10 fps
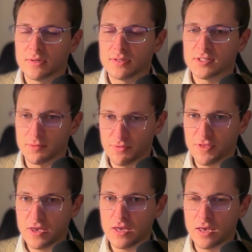
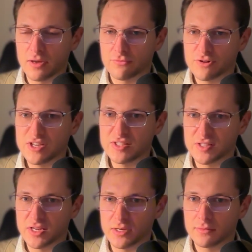thinking,
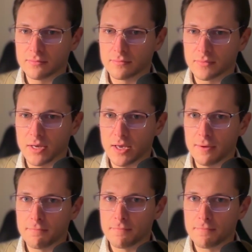reasoning, okay?